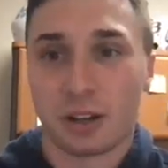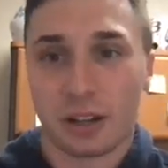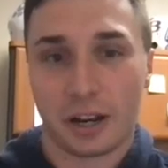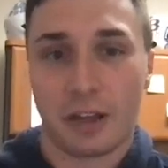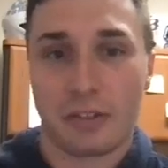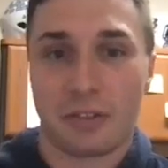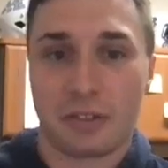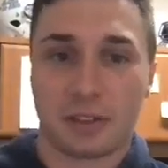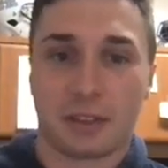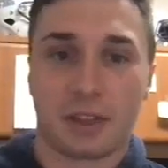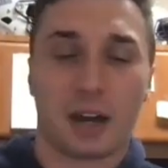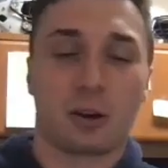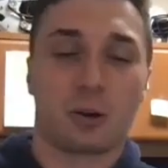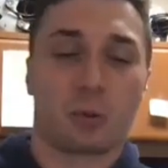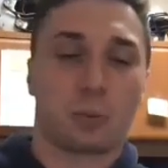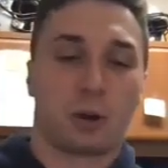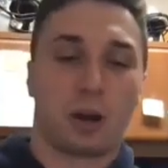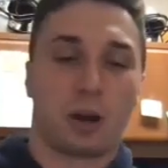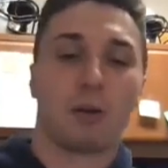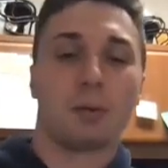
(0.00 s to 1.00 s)
and I think that'll
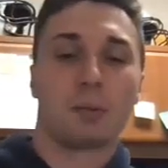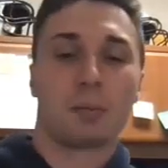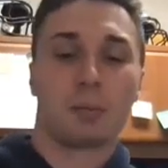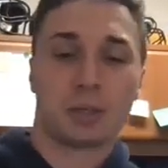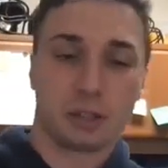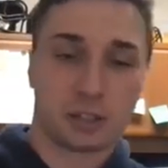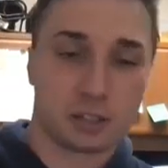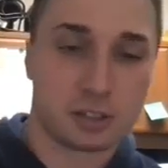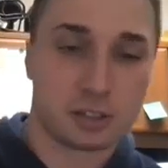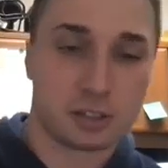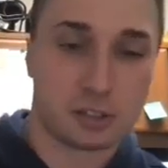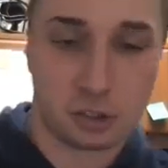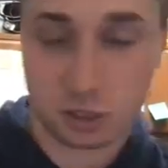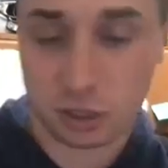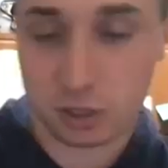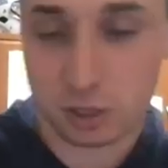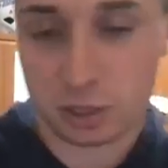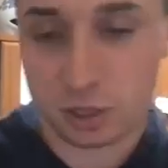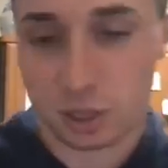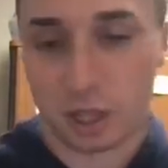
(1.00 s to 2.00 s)
probably be the
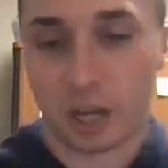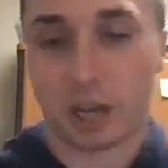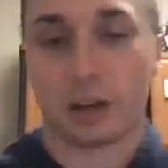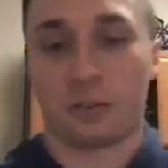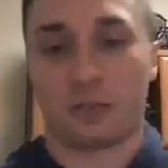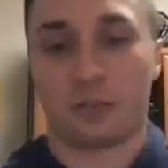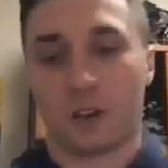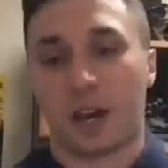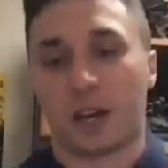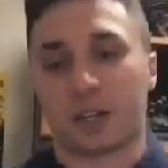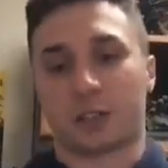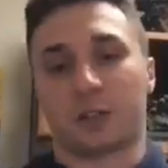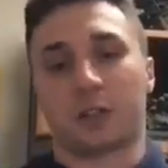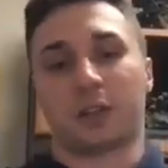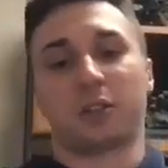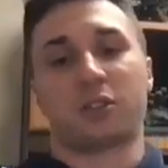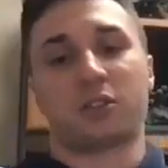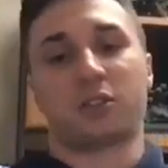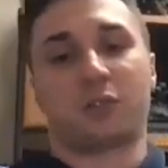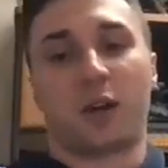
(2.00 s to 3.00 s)
deciding factor in
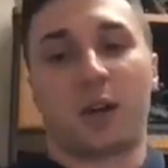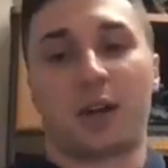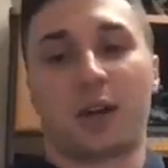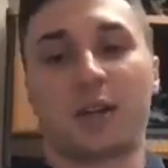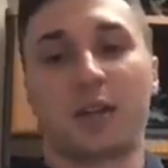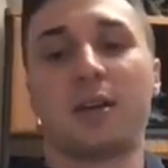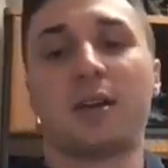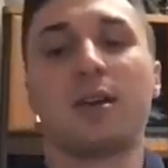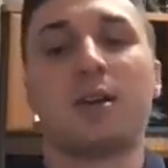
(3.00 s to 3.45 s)
this fight